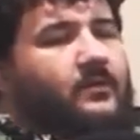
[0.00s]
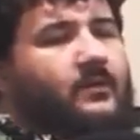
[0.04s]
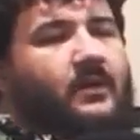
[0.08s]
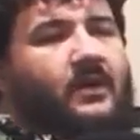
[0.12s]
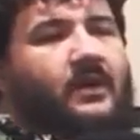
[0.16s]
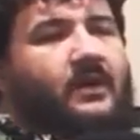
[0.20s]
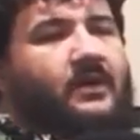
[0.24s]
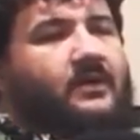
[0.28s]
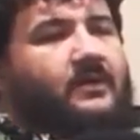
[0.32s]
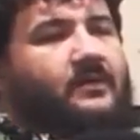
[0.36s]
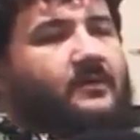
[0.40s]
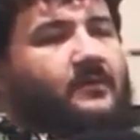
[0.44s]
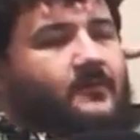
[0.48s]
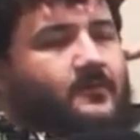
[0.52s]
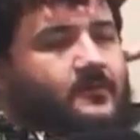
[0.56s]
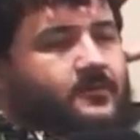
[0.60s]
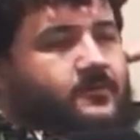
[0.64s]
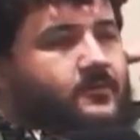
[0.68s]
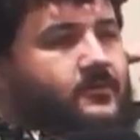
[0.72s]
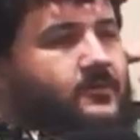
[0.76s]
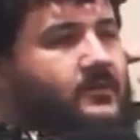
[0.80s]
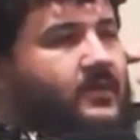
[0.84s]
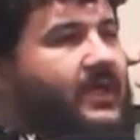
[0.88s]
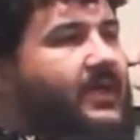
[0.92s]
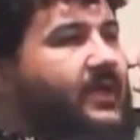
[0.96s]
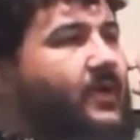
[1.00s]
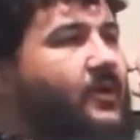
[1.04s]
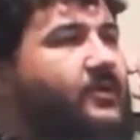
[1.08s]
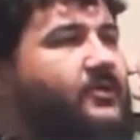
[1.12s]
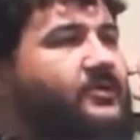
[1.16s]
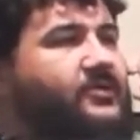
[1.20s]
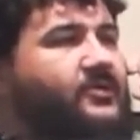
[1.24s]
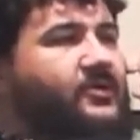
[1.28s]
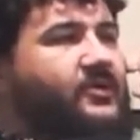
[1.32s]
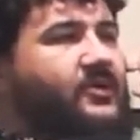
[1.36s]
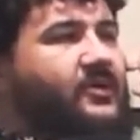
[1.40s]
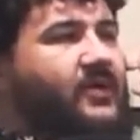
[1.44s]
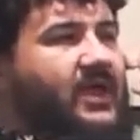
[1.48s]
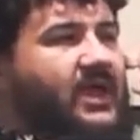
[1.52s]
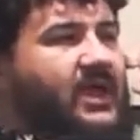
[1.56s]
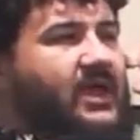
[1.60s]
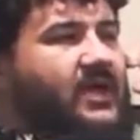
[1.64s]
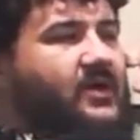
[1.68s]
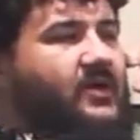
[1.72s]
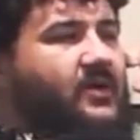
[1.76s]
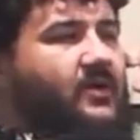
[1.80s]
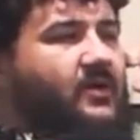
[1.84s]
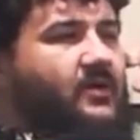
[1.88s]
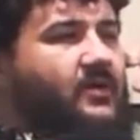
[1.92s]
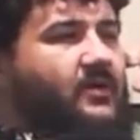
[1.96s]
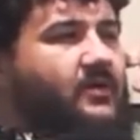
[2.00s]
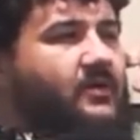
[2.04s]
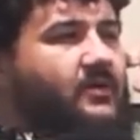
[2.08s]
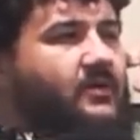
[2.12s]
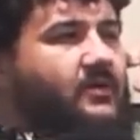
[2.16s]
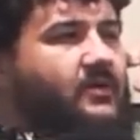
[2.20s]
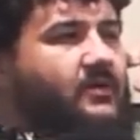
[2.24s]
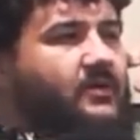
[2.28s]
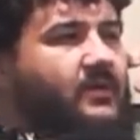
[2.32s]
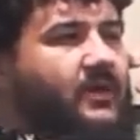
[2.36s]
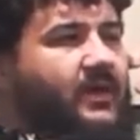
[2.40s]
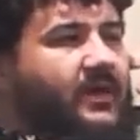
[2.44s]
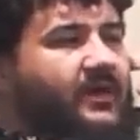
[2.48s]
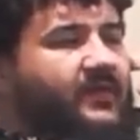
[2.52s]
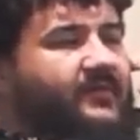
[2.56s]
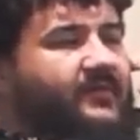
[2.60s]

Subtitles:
Well, like going through your ear, like